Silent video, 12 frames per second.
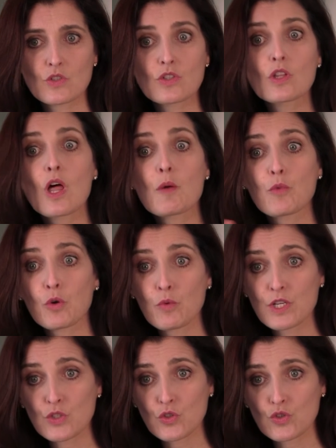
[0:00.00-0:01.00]
There's a lot more
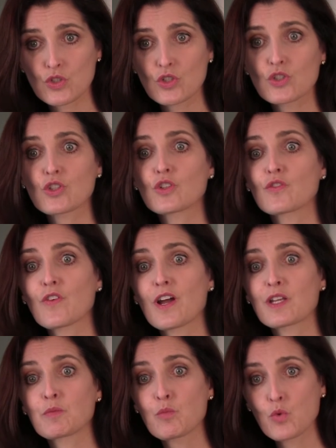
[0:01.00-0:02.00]
research to do to
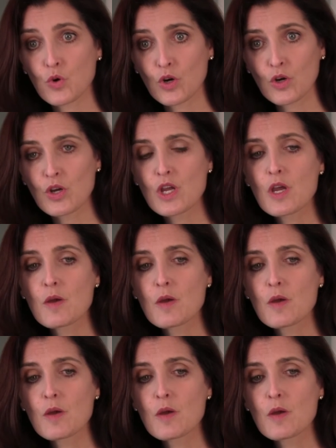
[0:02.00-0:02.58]
find more,